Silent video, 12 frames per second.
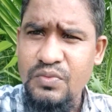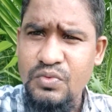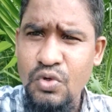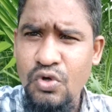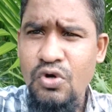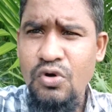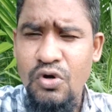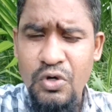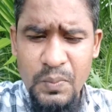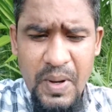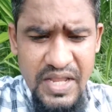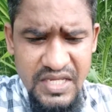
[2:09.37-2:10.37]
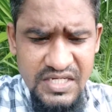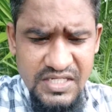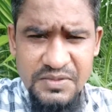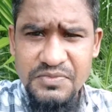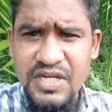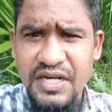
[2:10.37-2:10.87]
though on my
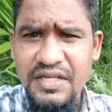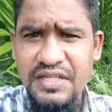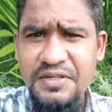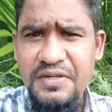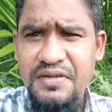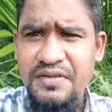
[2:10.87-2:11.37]
Steem journey